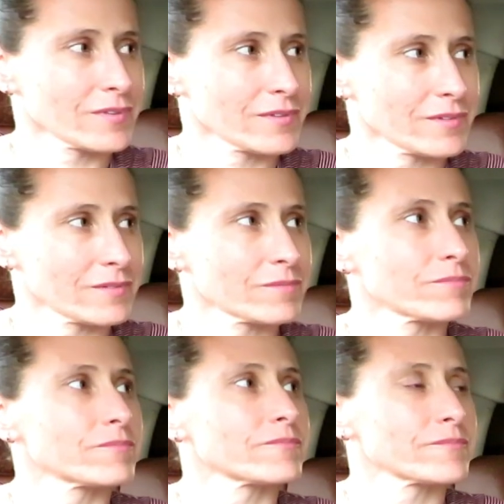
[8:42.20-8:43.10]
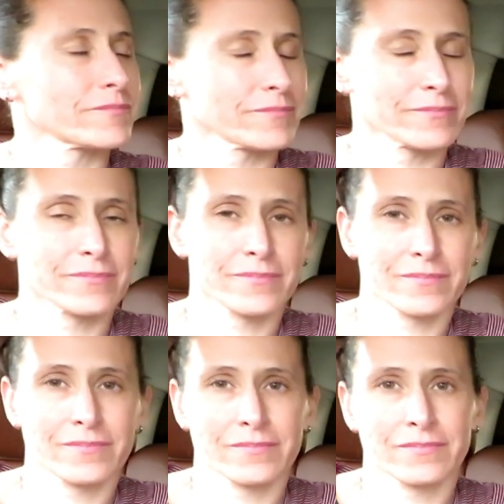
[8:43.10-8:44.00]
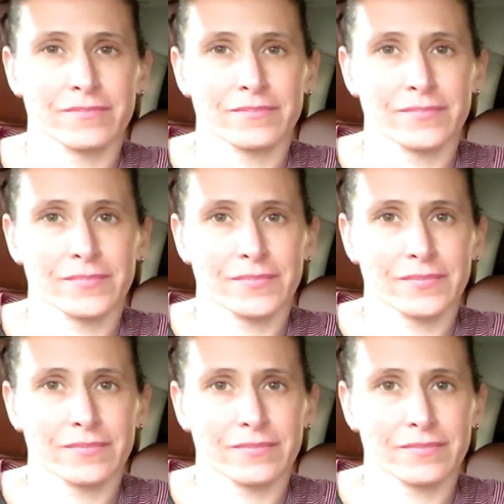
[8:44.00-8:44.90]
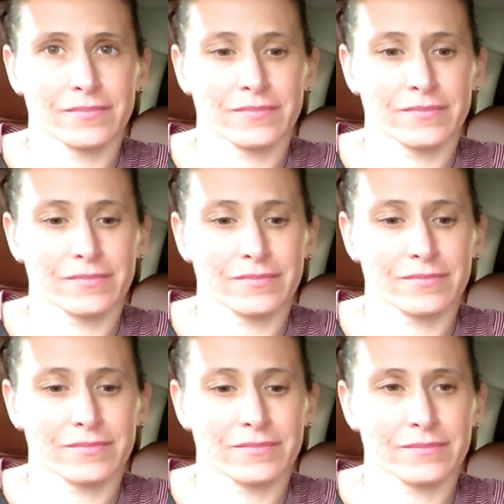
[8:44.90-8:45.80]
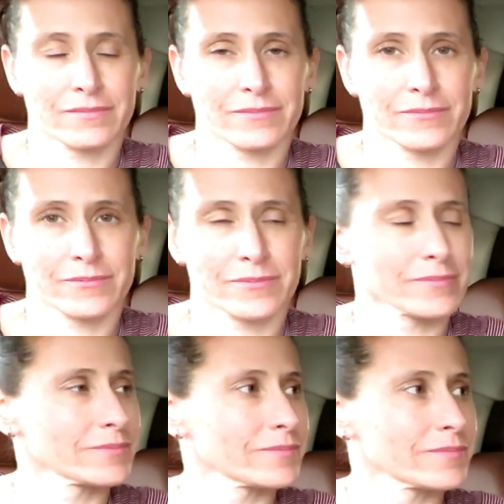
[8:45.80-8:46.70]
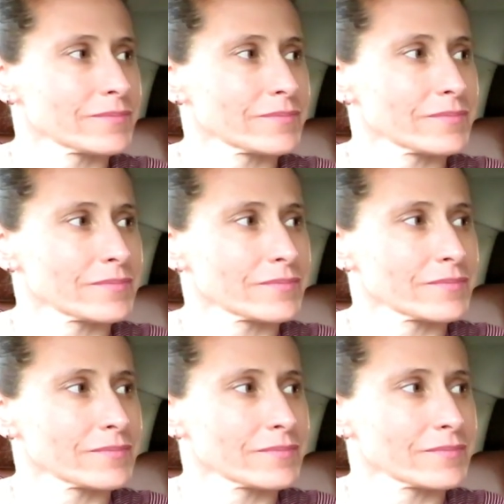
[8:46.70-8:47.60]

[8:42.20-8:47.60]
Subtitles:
(silent)